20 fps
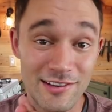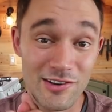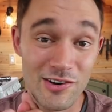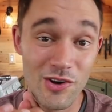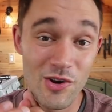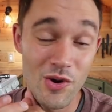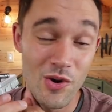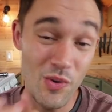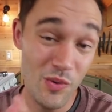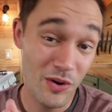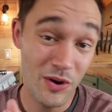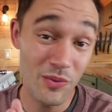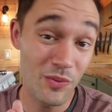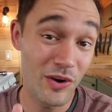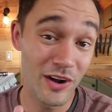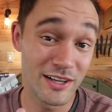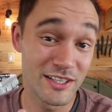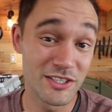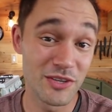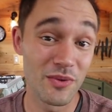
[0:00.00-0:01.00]
No one
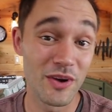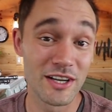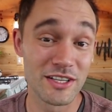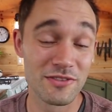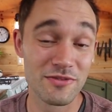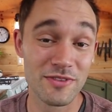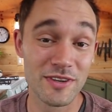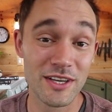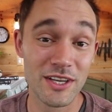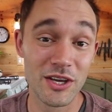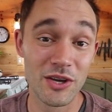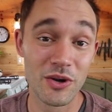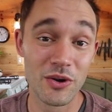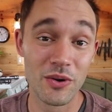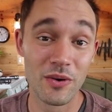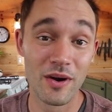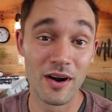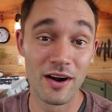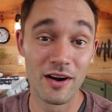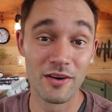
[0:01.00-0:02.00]
wants to watch a
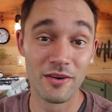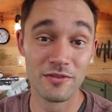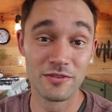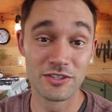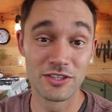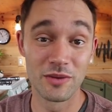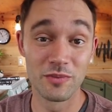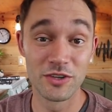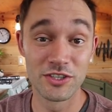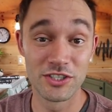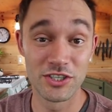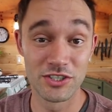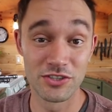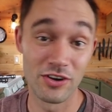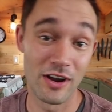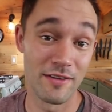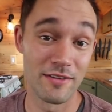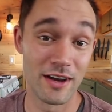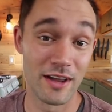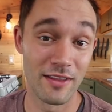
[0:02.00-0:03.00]
video of someone just
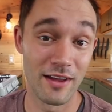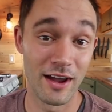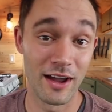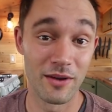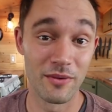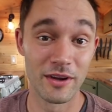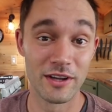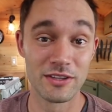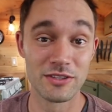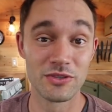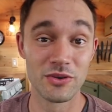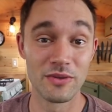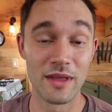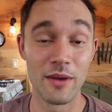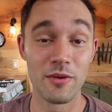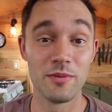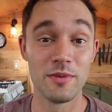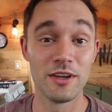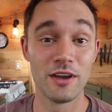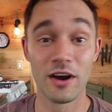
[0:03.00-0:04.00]
driving down the highway, so that
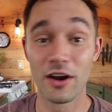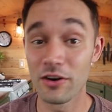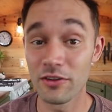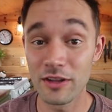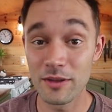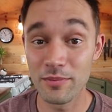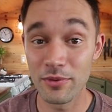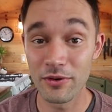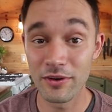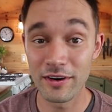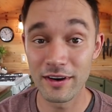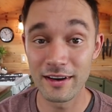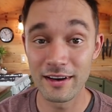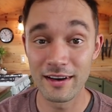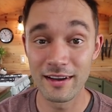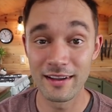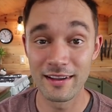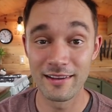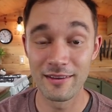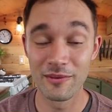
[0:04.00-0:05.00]
would be utterly boring,
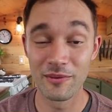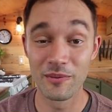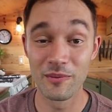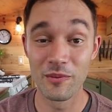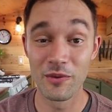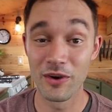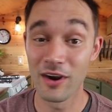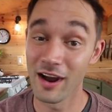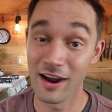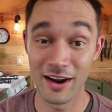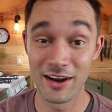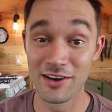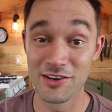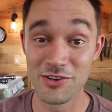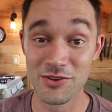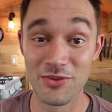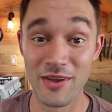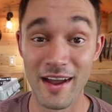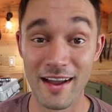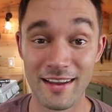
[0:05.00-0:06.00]
and we're not going to
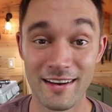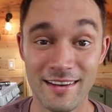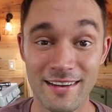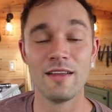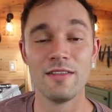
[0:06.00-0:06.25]
do that.